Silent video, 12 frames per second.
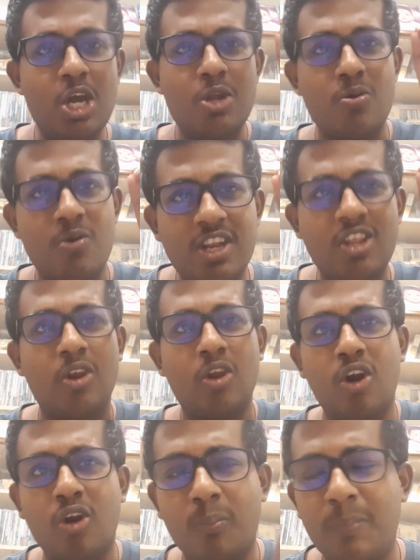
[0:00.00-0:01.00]
You need a
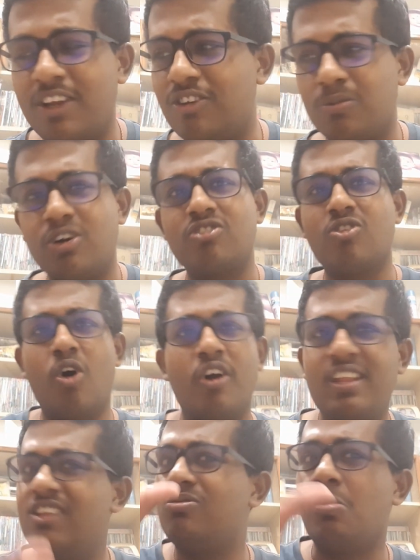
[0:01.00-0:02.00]
lot of patience because the
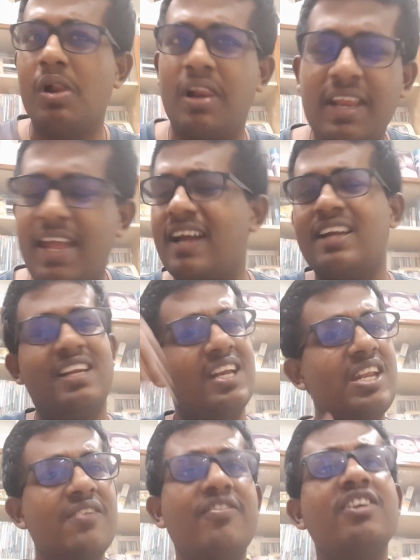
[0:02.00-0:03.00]
audience will react
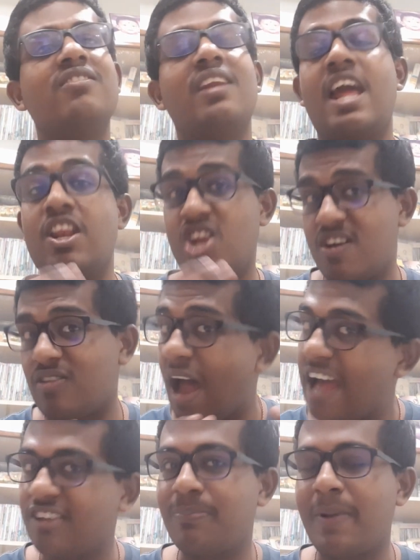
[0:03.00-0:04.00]
differently, and you have to
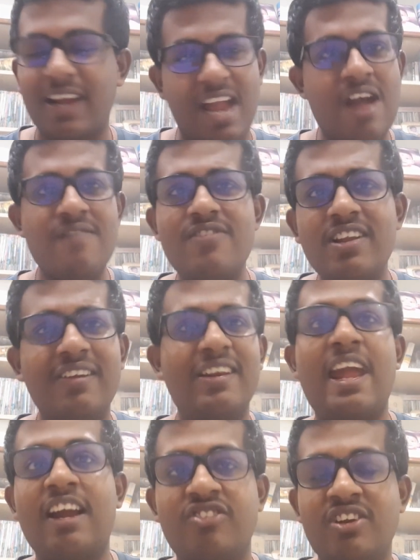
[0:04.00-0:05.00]
expect every
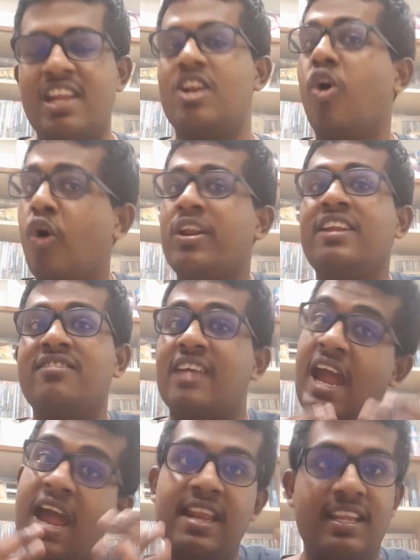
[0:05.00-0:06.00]
reaction that the audience
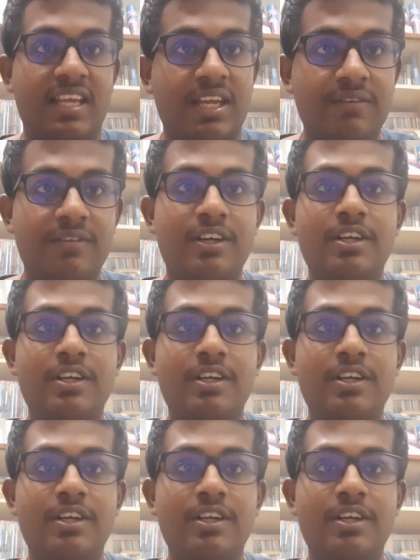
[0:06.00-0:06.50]
can give,